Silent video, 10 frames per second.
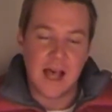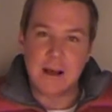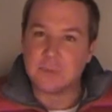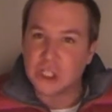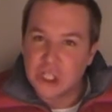
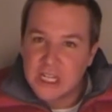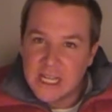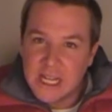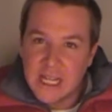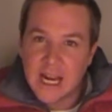I'm
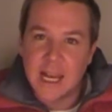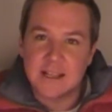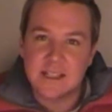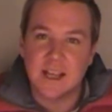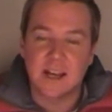learning, and I
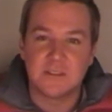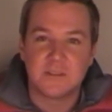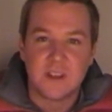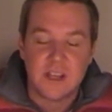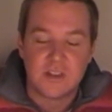like to kind
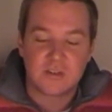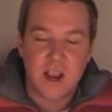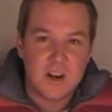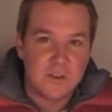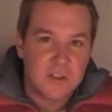of
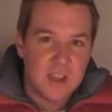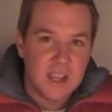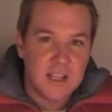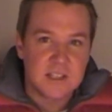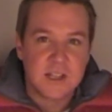try new
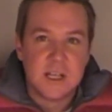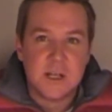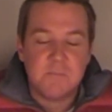things.